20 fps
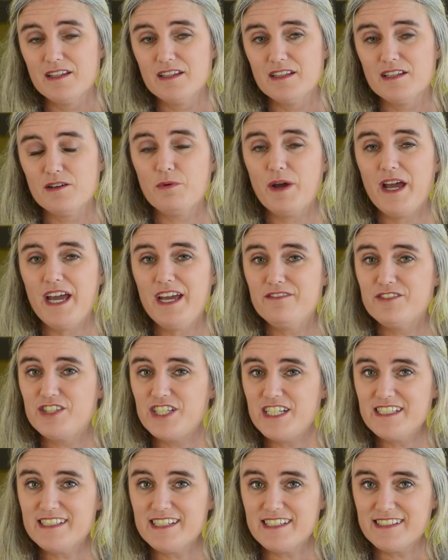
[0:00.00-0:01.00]
The way of
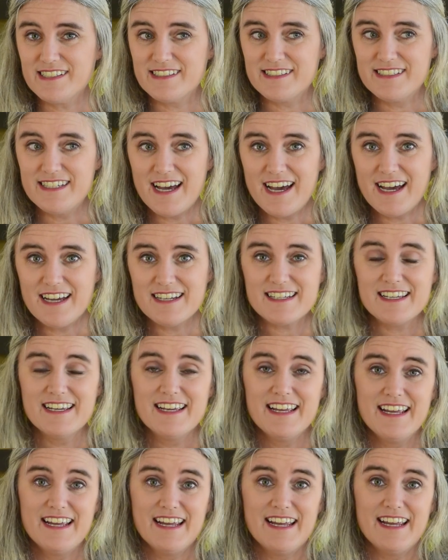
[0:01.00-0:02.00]
Jesus is not
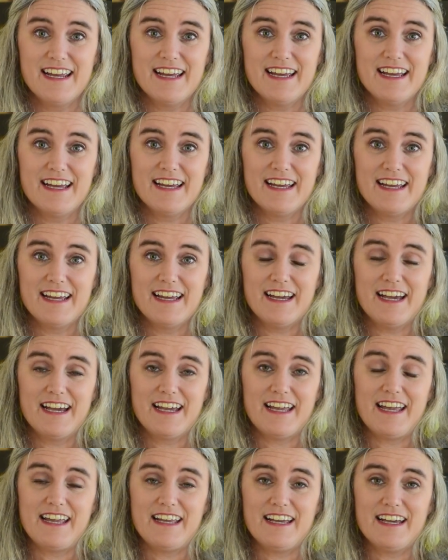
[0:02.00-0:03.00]

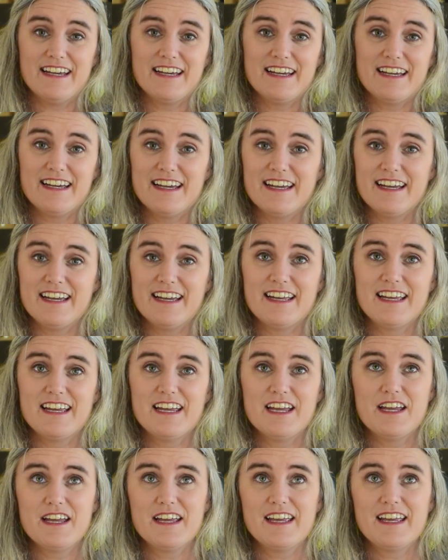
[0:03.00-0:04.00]
a
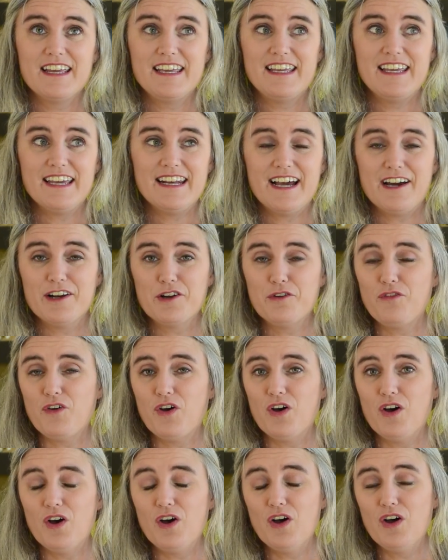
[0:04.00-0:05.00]
get out of
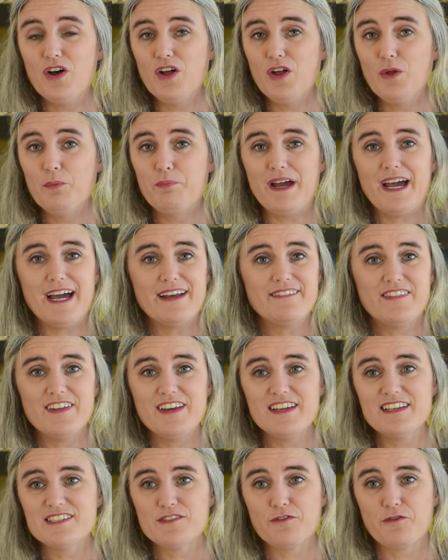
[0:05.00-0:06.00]
all bad
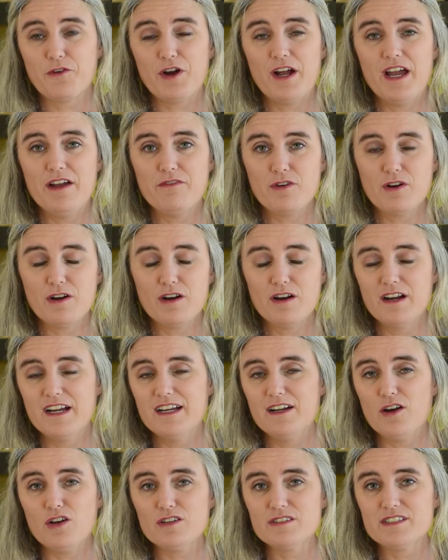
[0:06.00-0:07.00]
things forever
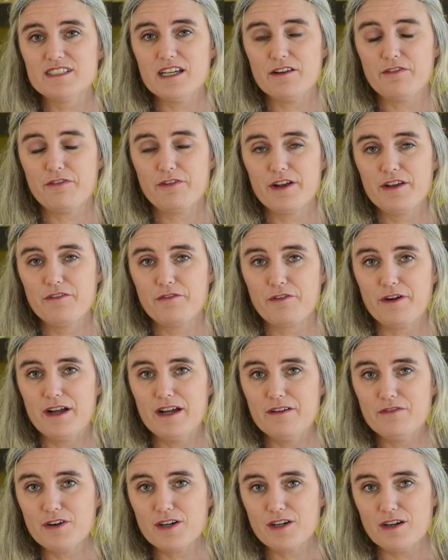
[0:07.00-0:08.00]
and all suffering
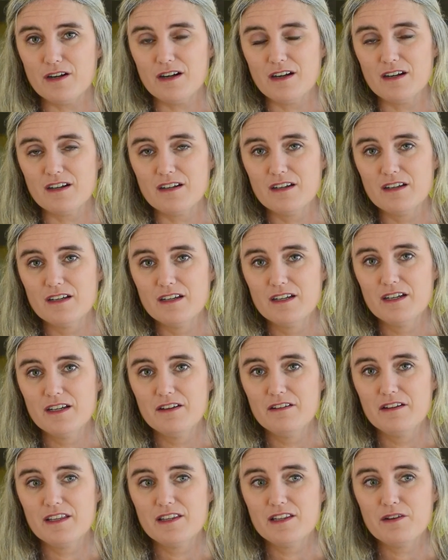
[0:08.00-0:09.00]
forever card.
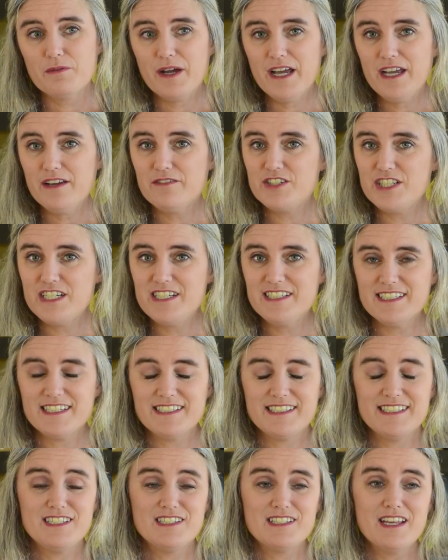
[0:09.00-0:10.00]
The way of
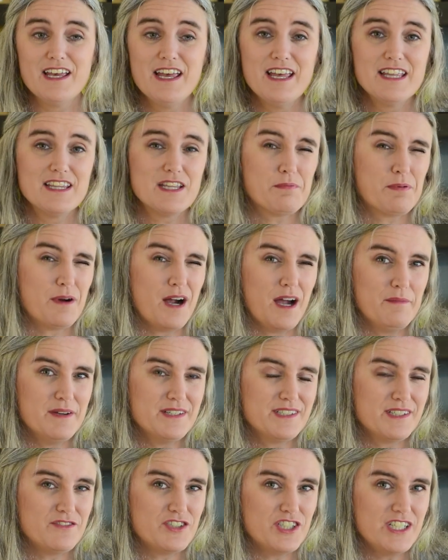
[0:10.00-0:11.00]
Jesus is the
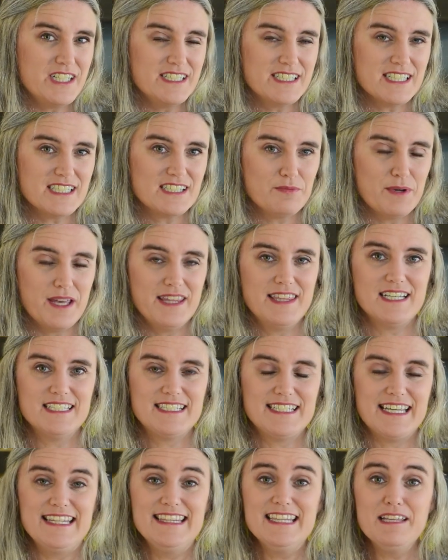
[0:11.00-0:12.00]
promise of Jesus with
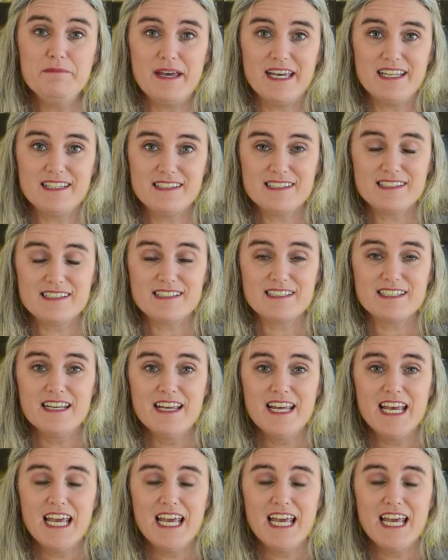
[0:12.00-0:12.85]
us in the midst.